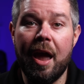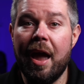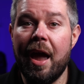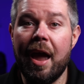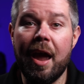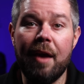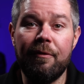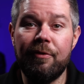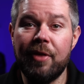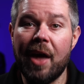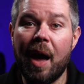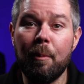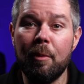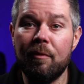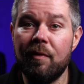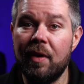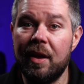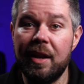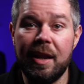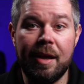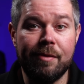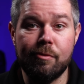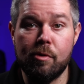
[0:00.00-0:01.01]
If the up
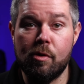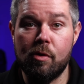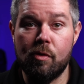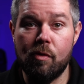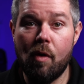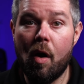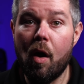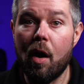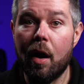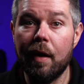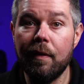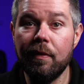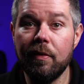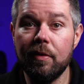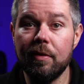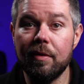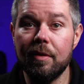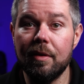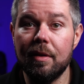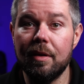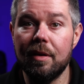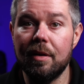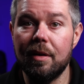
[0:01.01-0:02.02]
event never arrives,
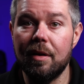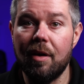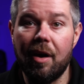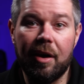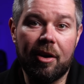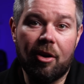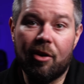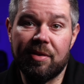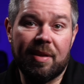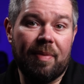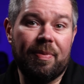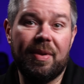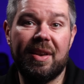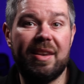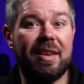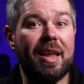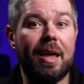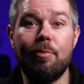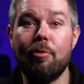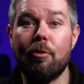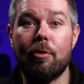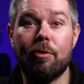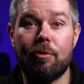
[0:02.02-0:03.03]
I know something
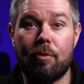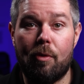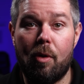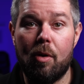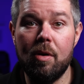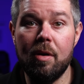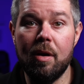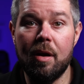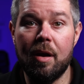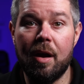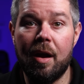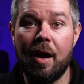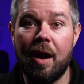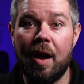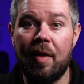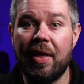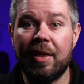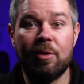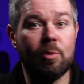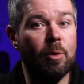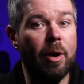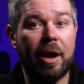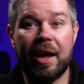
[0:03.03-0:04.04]
deeper is wrong, and
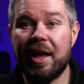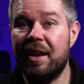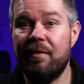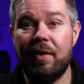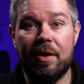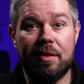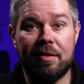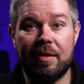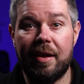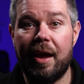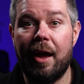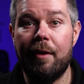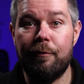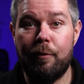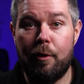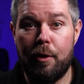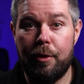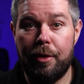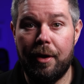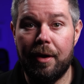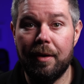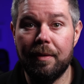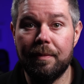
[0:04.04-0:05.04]
that's when I can investigate
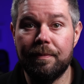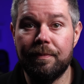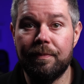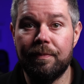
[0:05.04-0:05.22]
further.